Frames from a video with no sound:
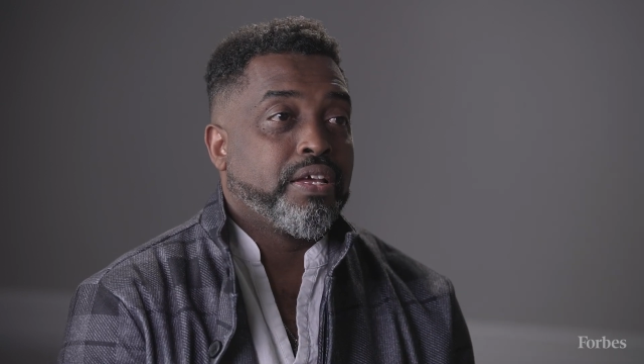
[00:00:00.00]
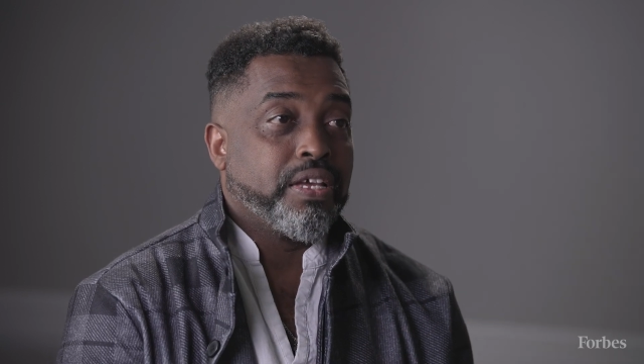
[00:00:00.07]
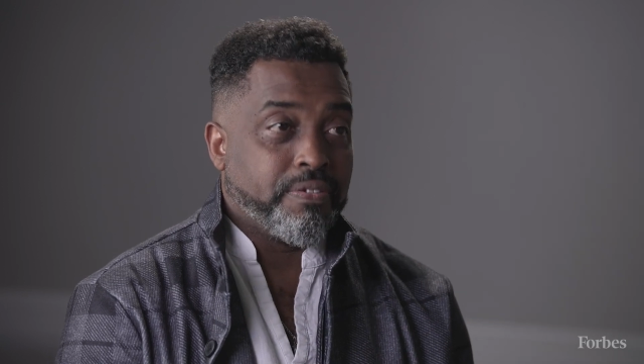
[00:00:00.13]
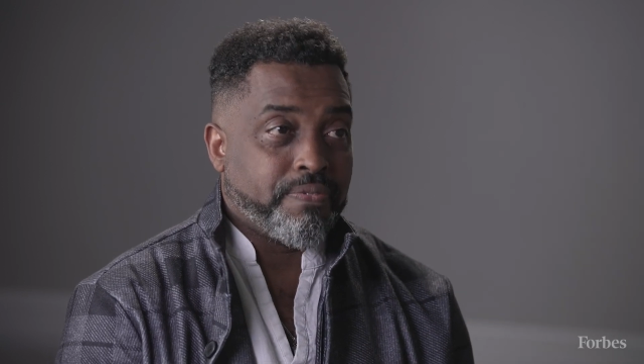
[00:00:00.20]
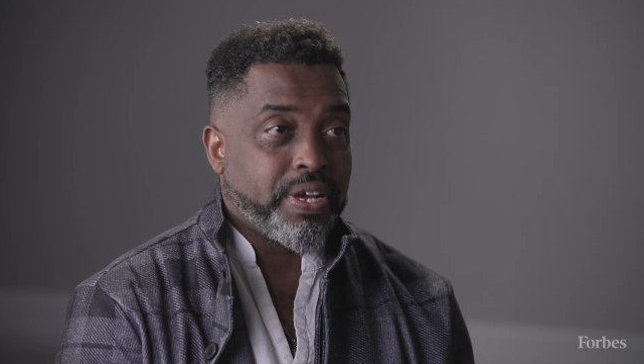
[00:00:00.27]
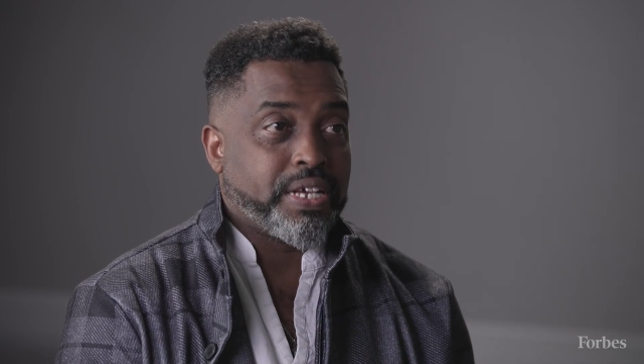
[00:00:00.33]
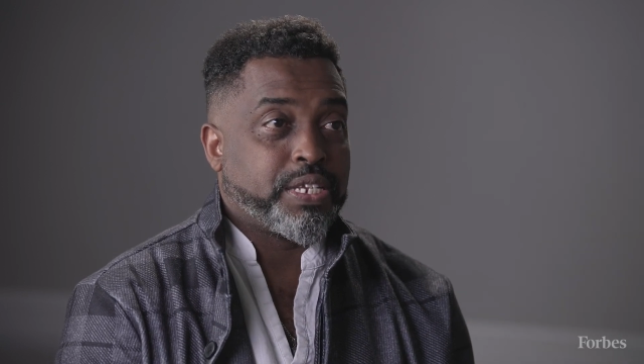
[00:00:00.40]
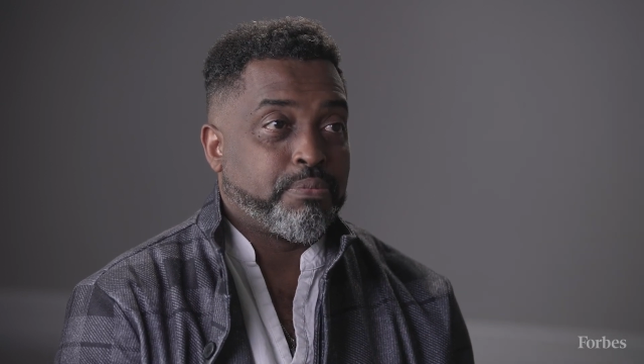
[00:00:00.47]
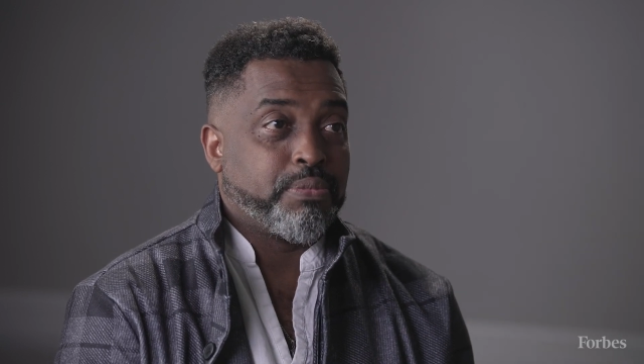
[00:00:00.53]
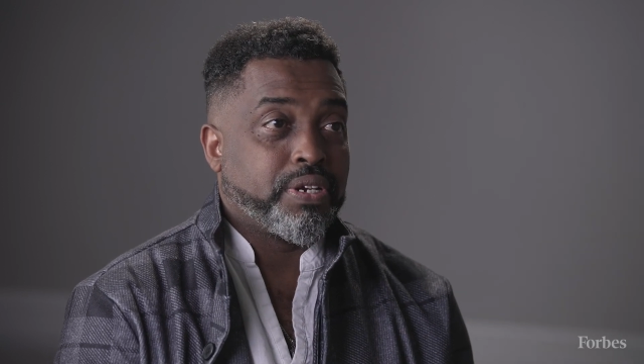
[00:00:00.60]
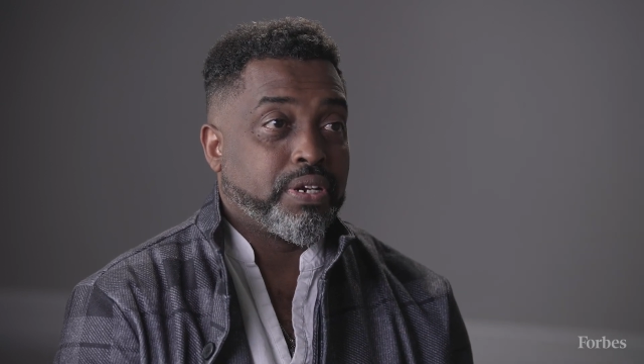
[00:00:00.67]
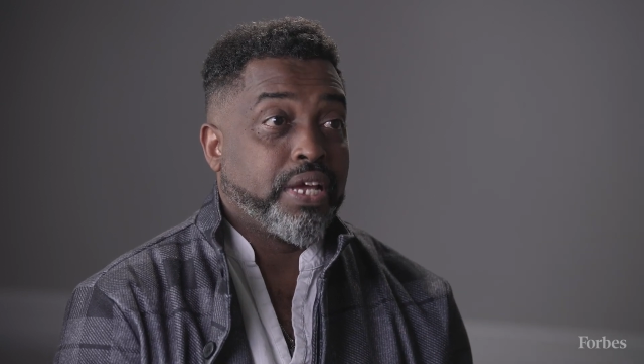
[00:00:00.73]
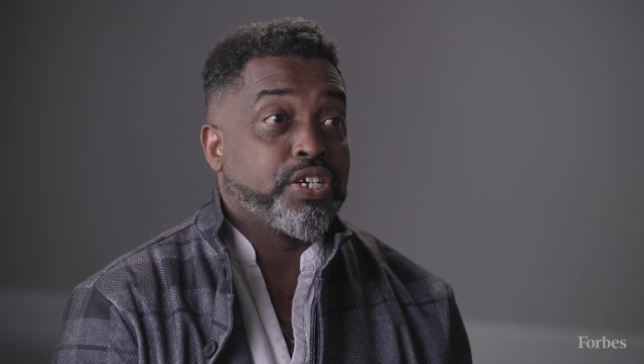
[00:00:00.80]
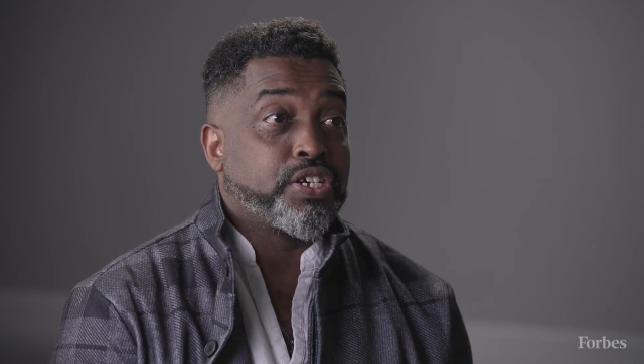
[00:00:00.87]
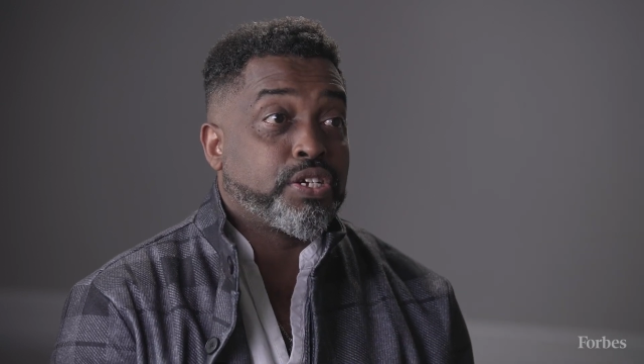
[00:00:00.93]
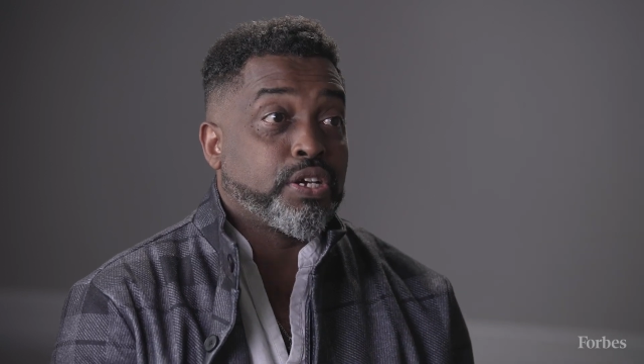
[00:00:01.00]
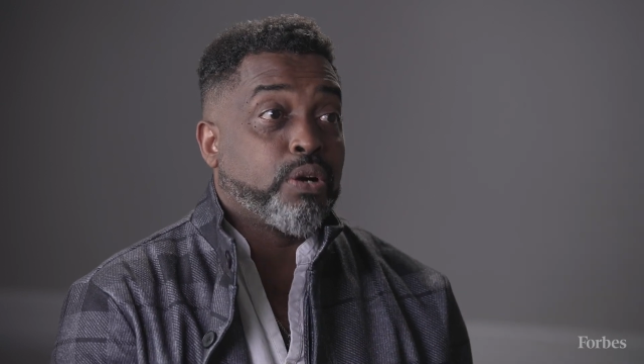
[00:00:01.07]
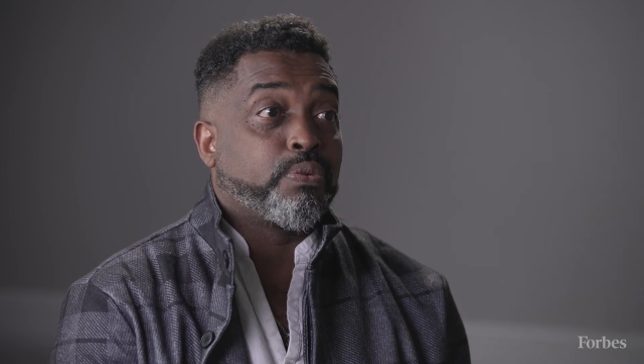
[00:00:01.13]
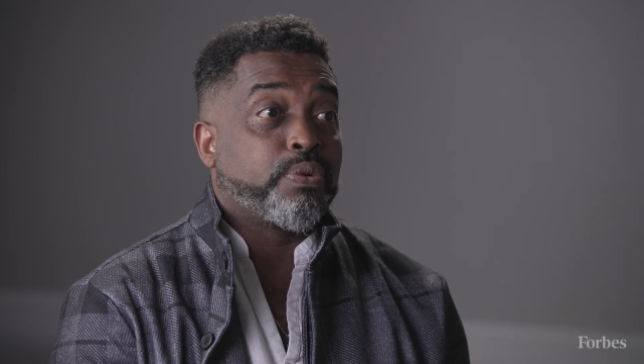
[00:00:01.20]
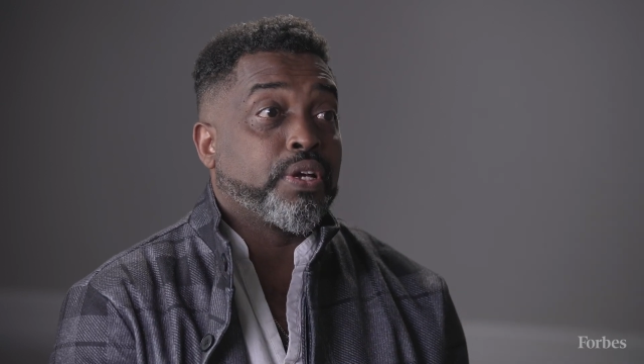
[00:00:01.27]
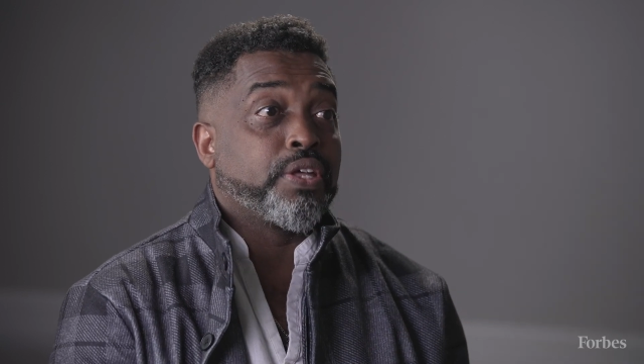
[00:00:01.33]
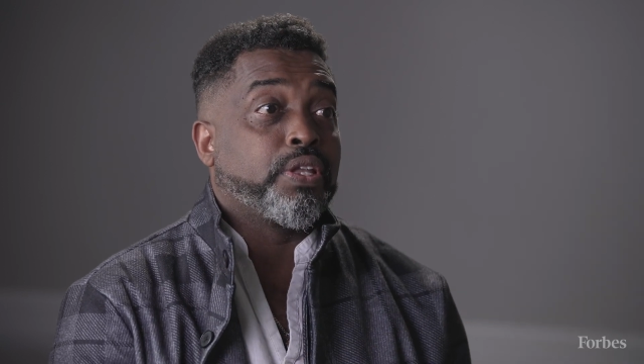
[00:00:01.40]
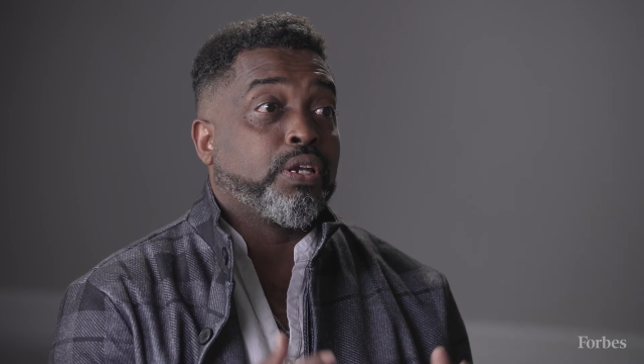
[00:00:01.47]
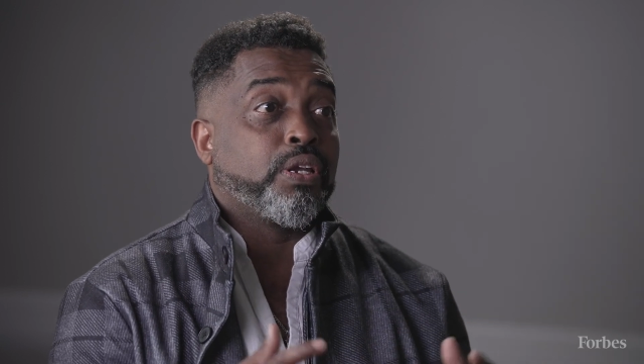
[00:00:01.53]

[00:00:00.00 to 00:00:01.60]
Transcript: investment and show really the